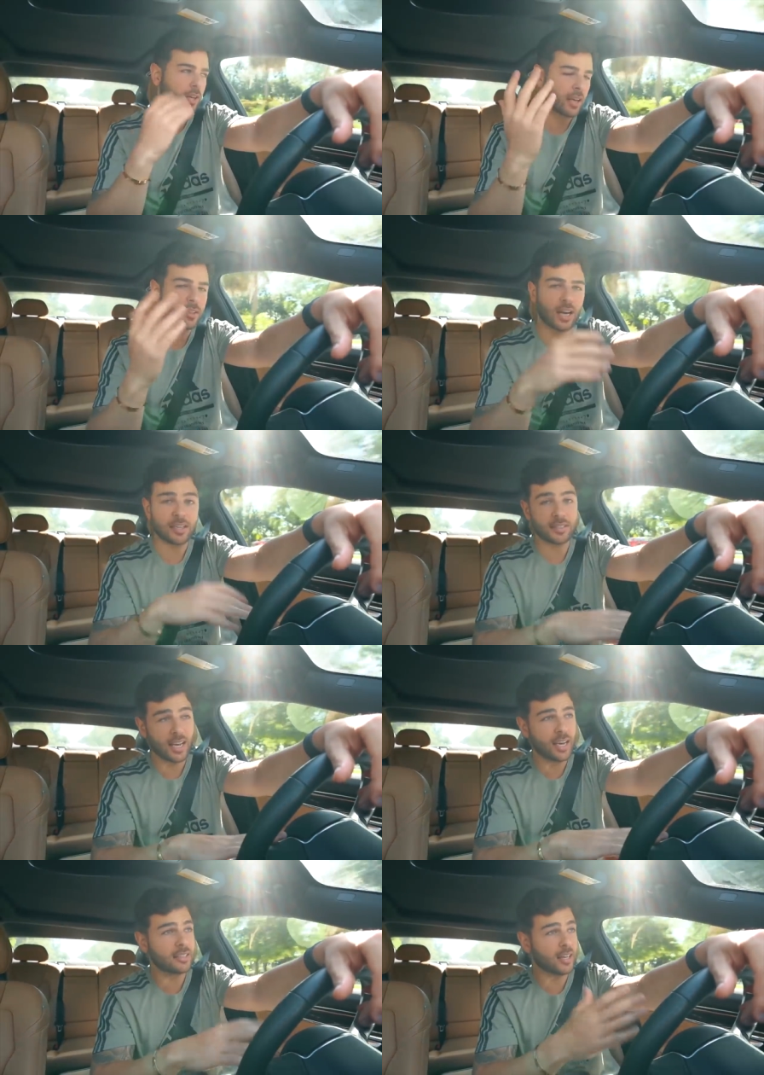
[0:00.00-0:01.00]
"Okay, nice
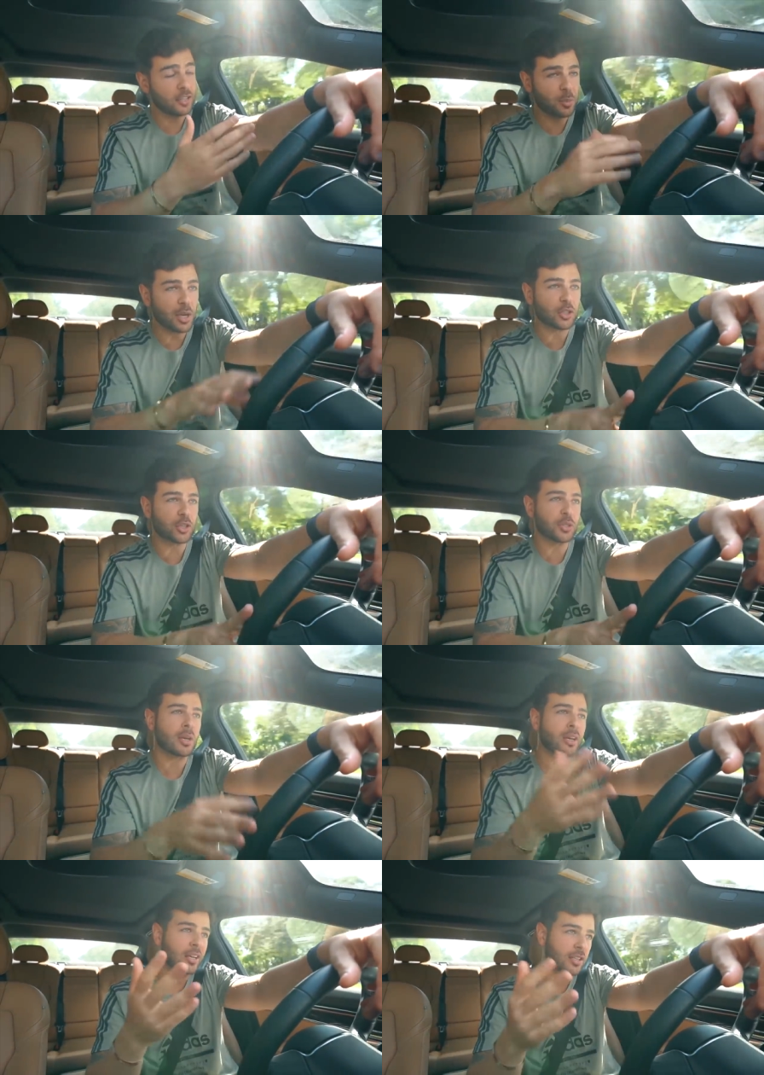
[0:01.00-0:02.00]
ad, nice pictures.
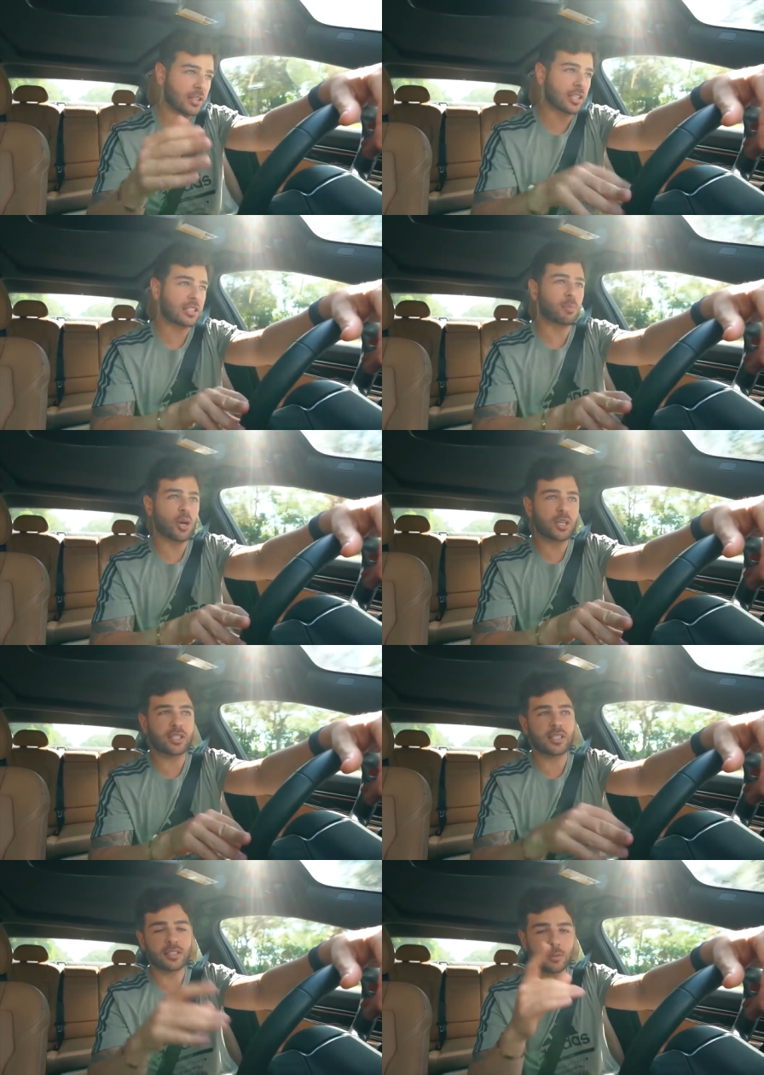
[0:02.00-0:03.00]
sixty bucks.
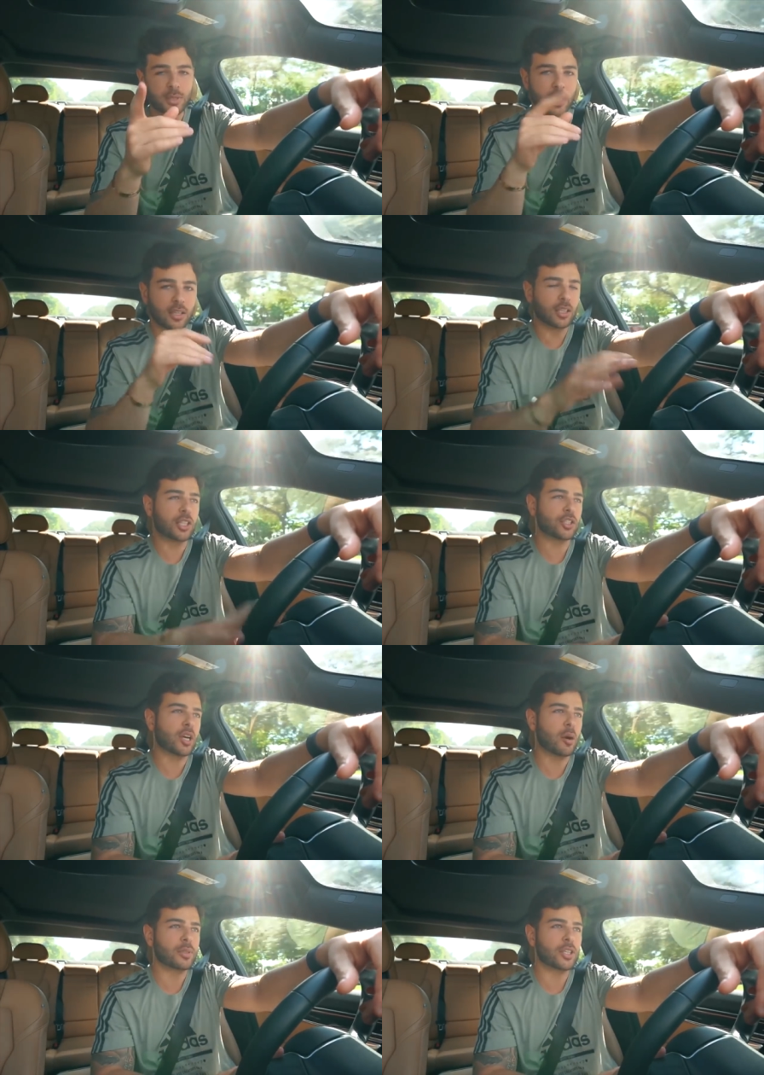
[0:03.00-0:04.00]
He says, "Let me take a look at your
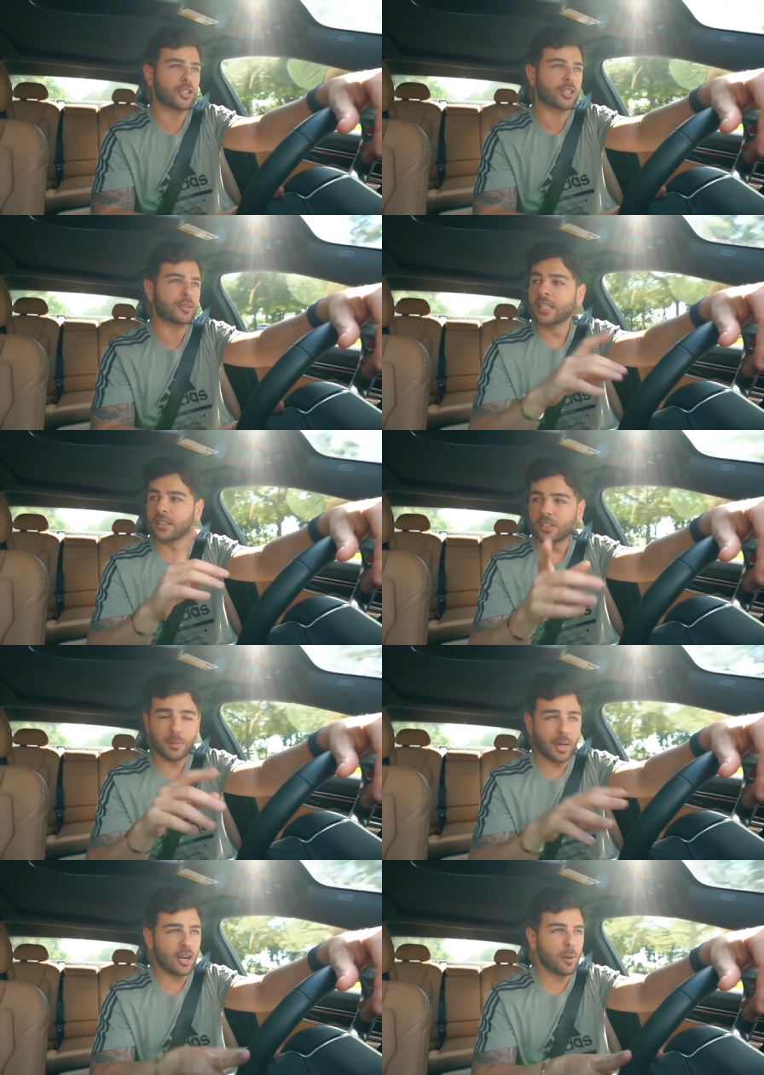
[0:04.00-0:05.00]
competition." Looks
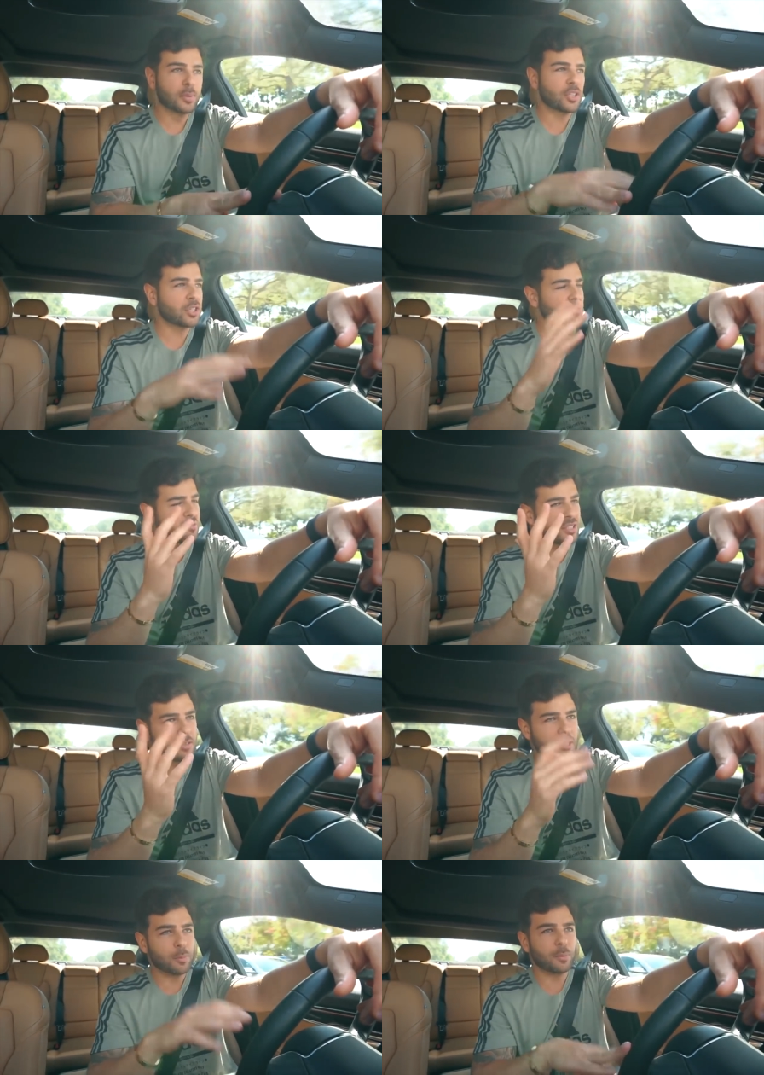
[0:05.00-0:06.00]
at my competition,
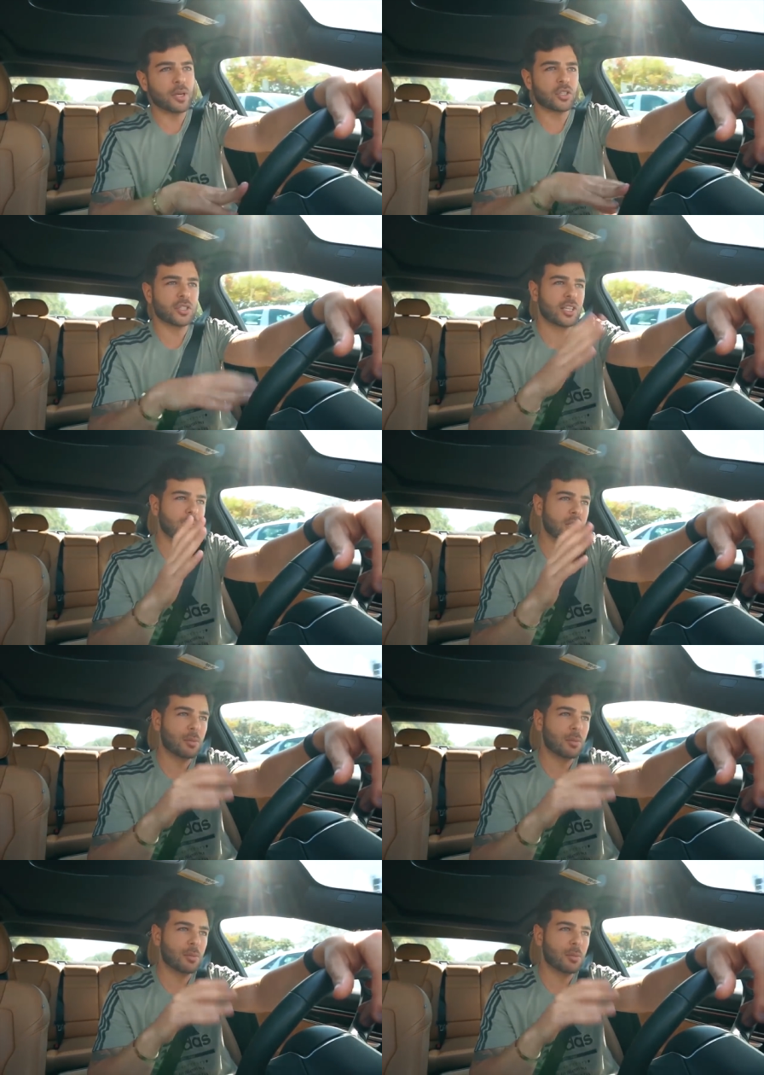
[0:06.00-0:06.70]
same type of picture, same